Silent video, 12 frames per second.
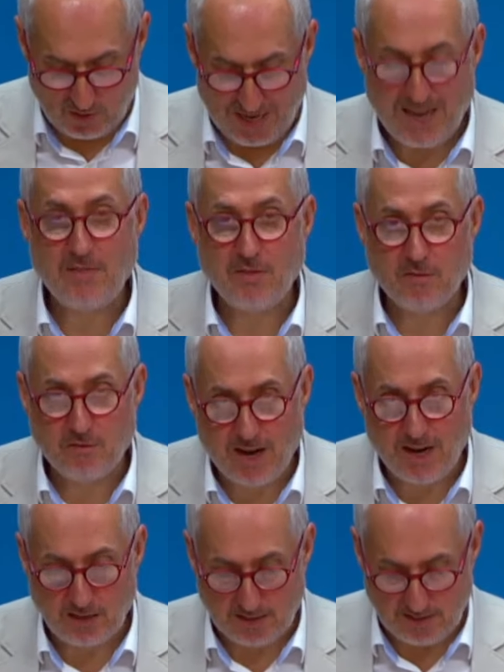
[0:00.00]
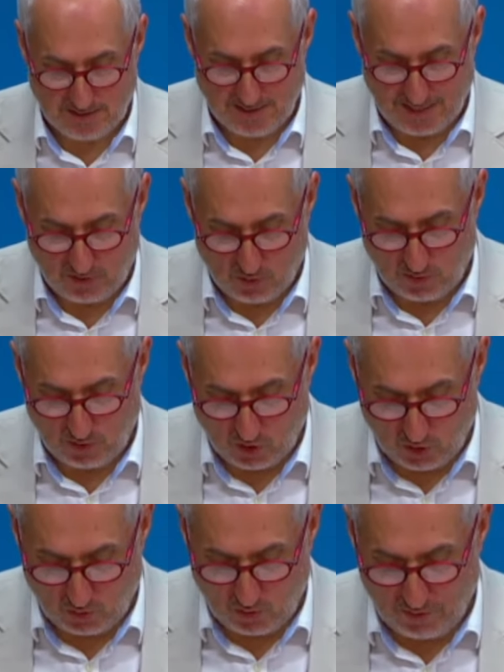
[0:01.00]
to end the violence and to
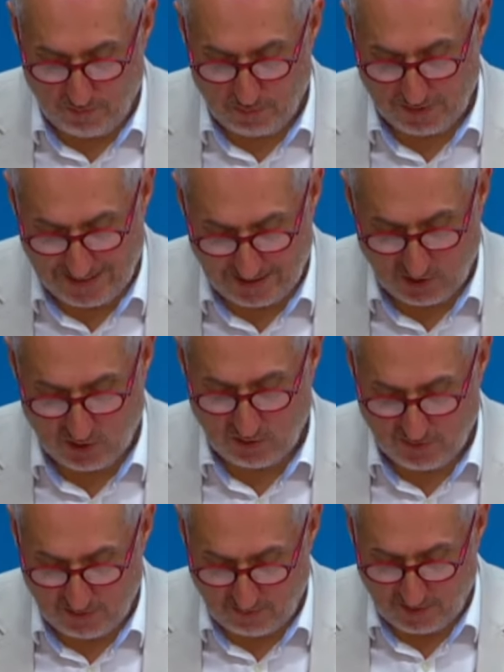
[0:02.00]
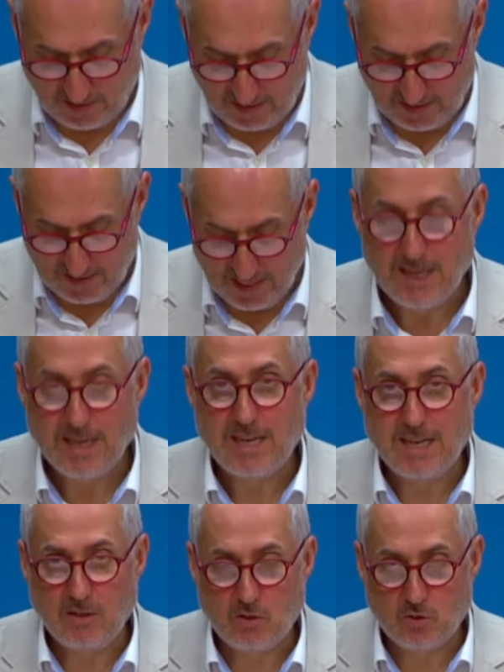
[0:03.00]
ensure the protection of civilians
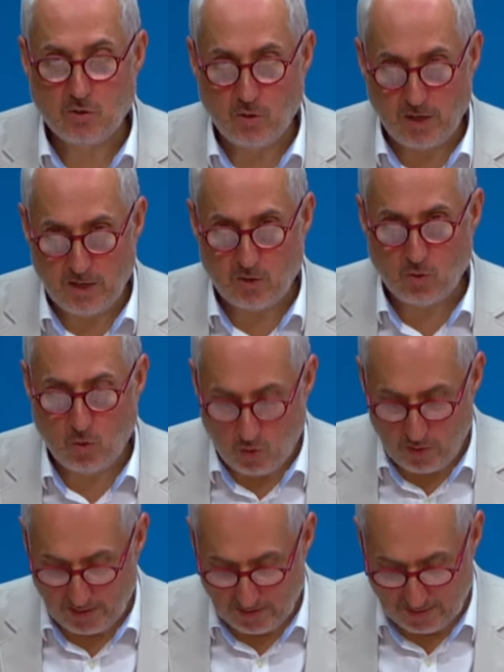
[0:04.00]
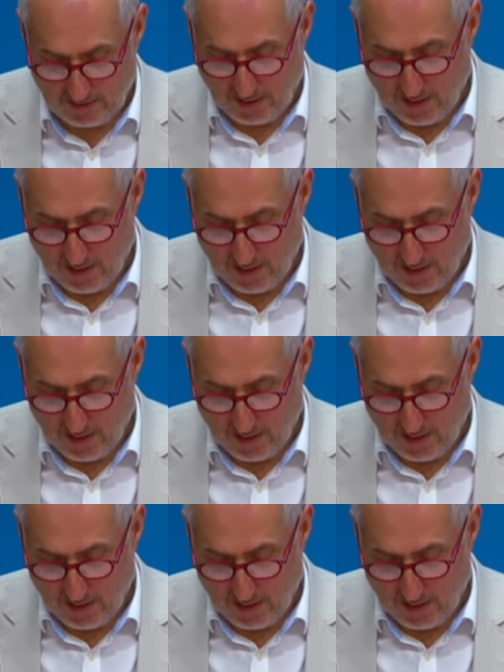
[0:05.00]
in accordance